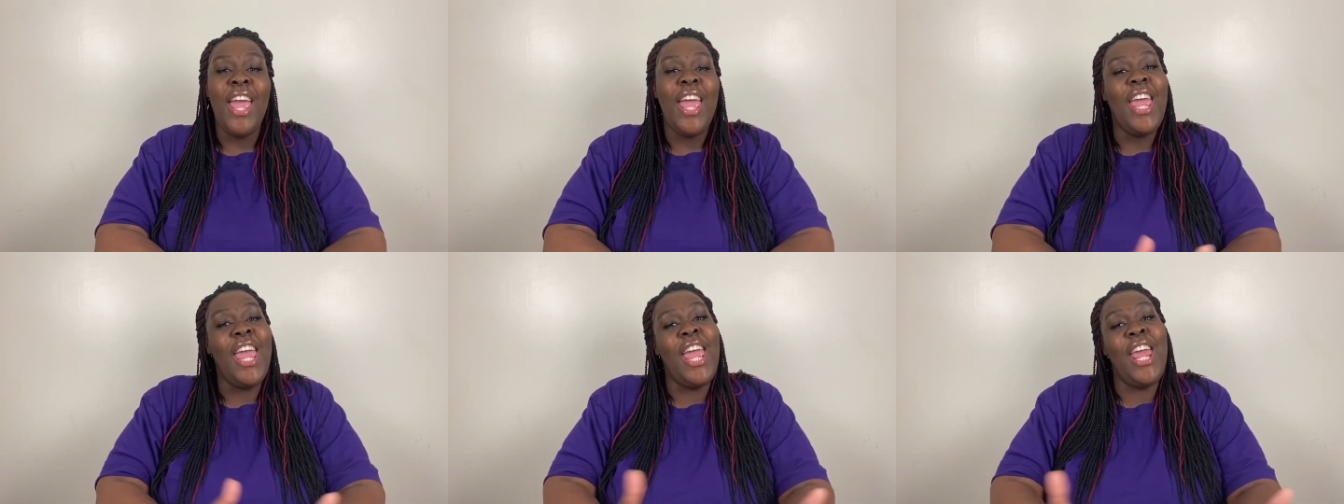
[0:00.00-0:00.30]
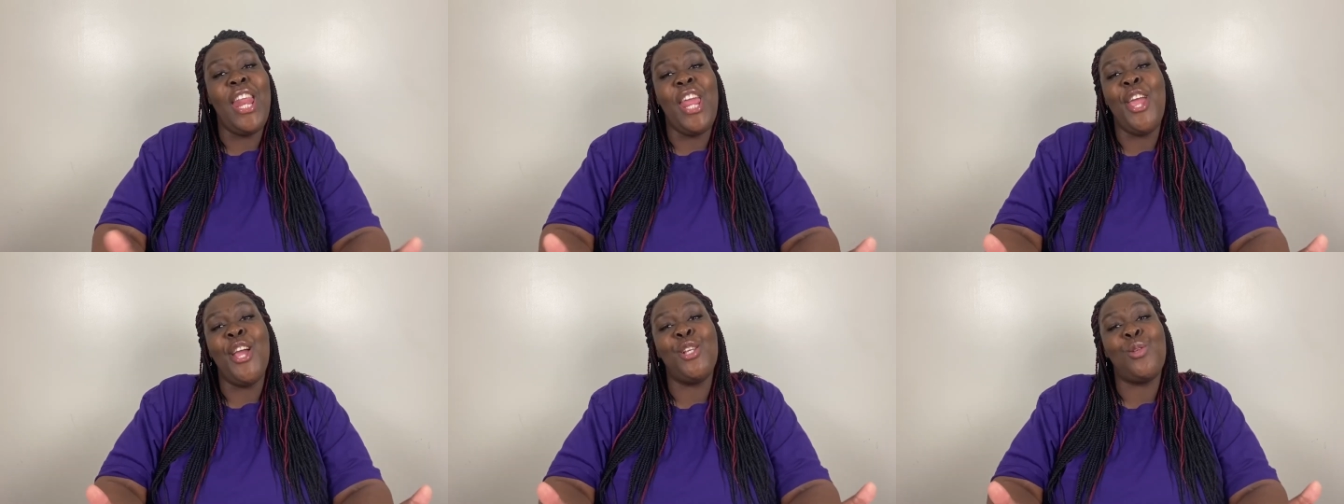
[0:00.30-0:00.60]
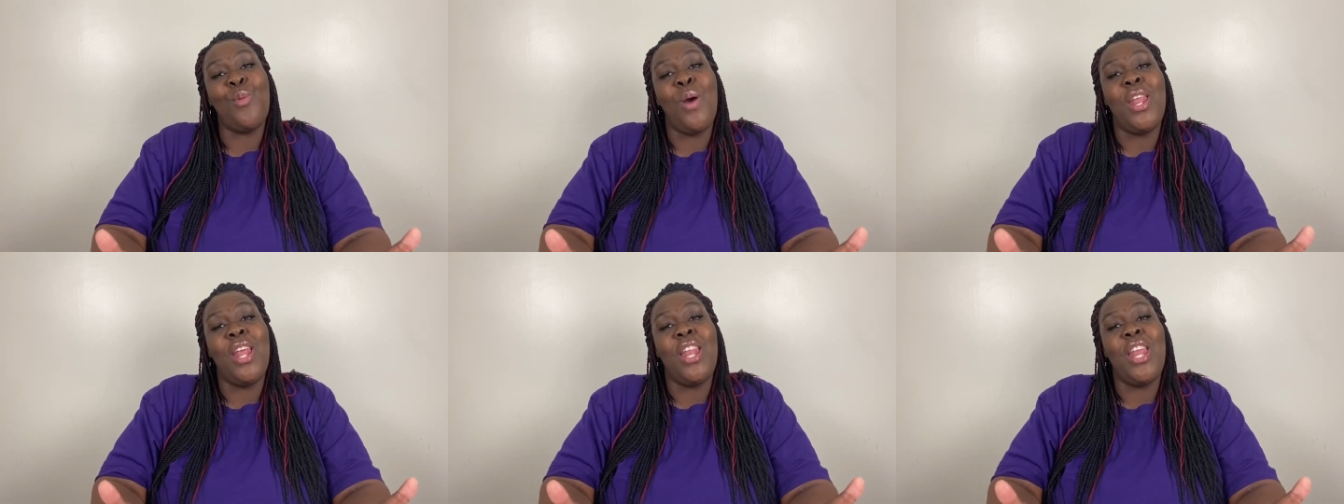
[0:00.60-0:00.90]
It is
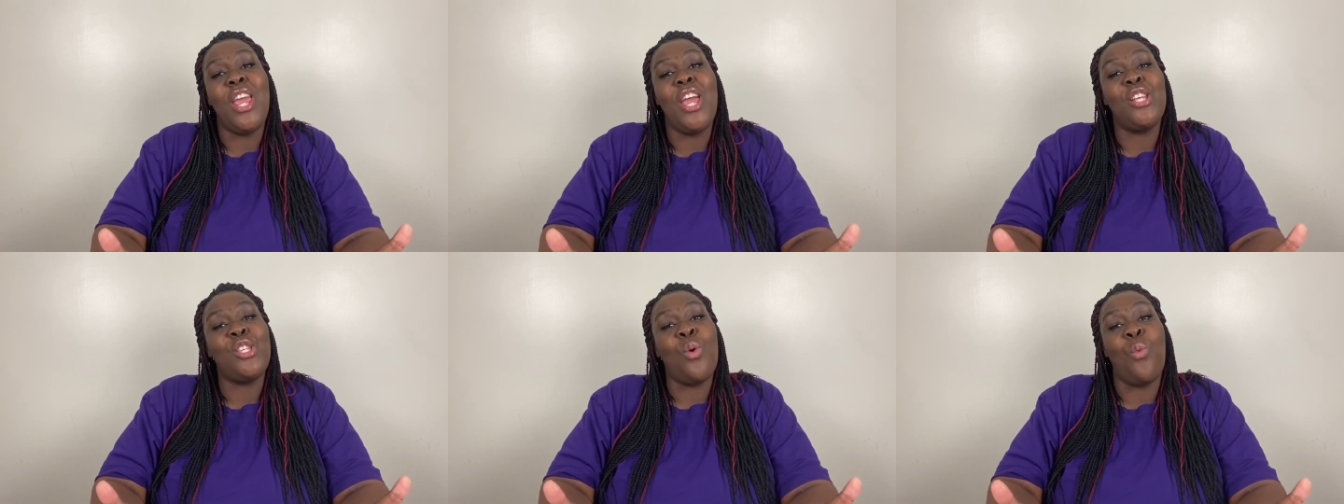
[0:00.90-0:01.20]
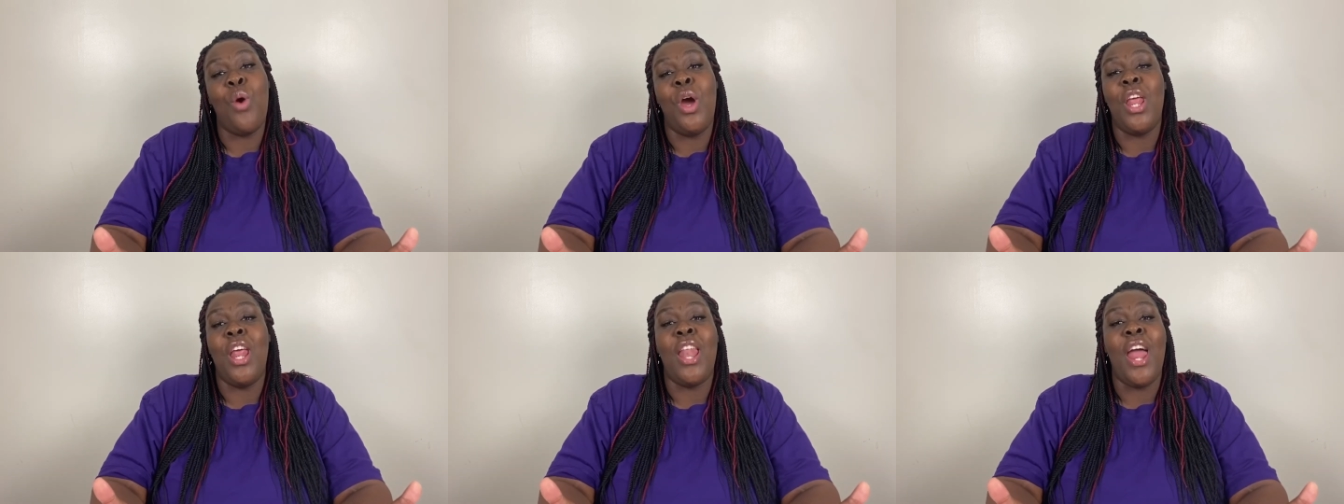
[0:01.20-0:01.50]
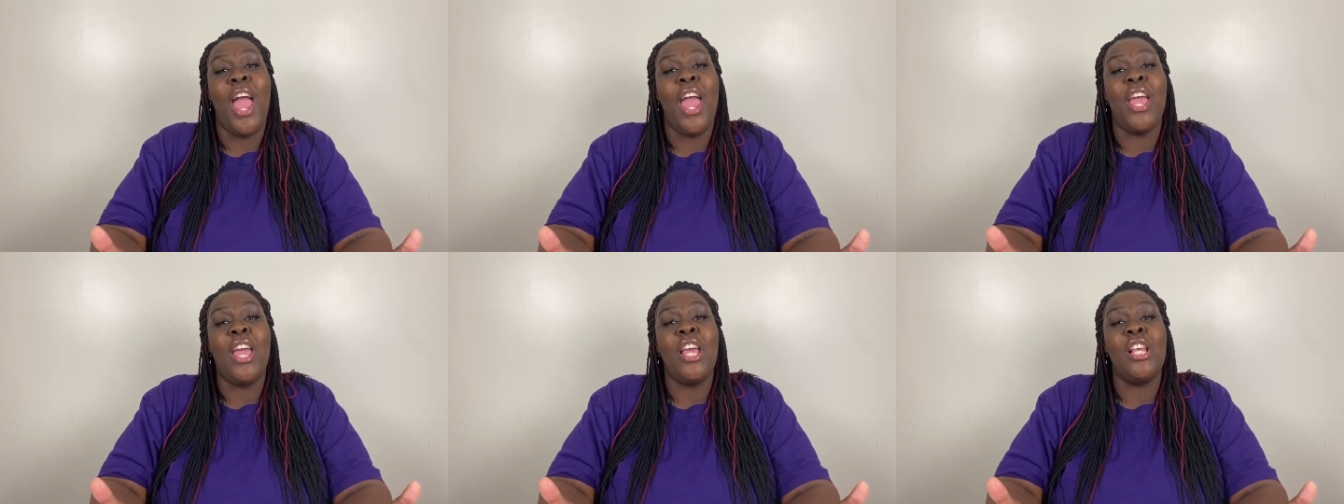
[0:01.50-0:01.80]
what it is and what it
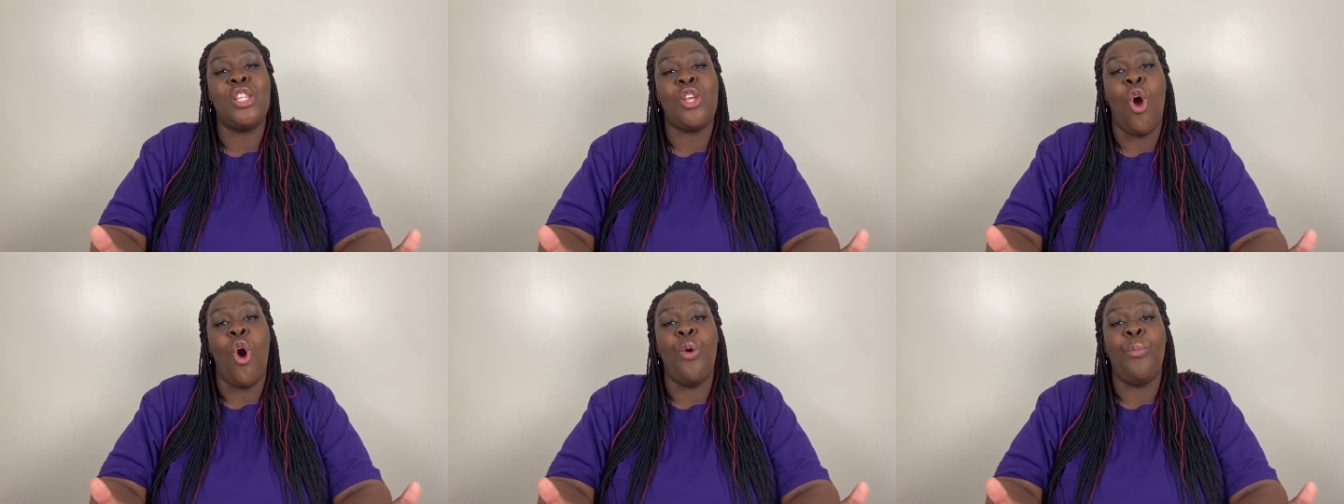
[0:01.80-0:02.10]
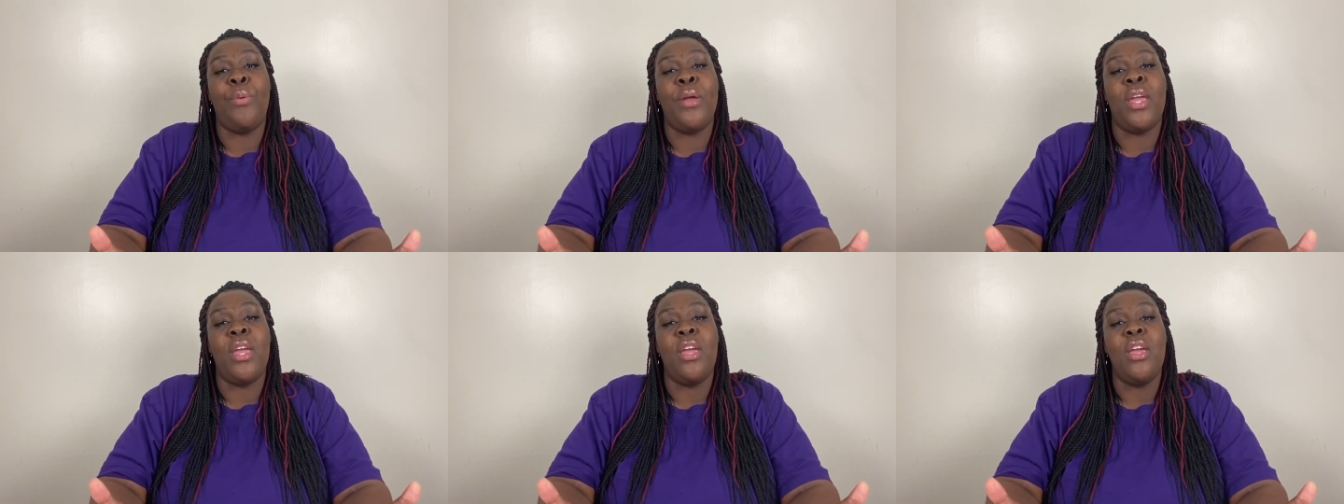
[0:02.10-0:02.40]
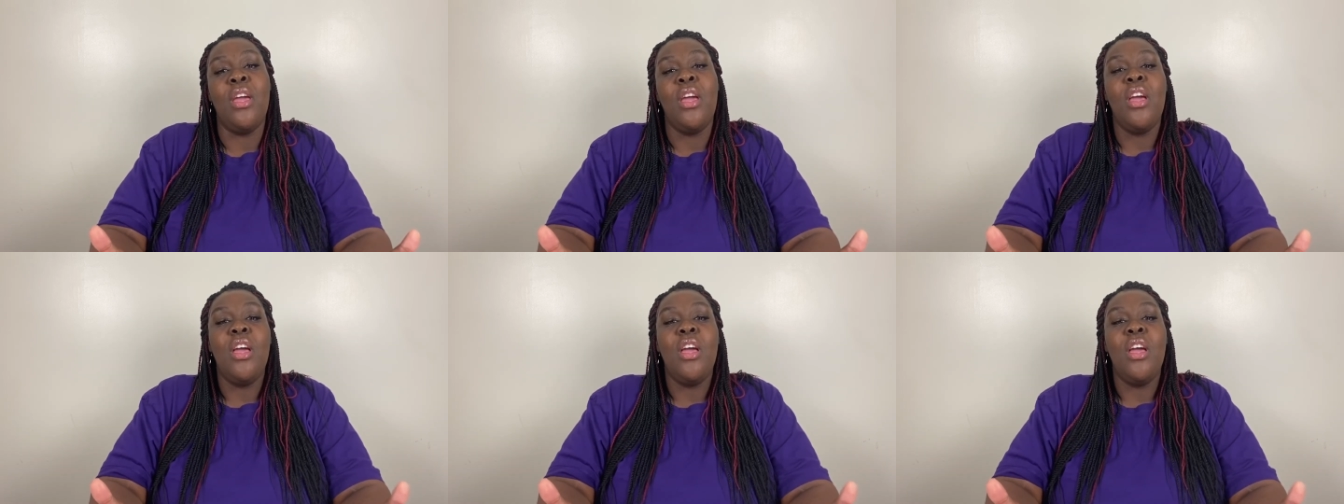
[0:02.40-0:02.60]
ain't is going to be.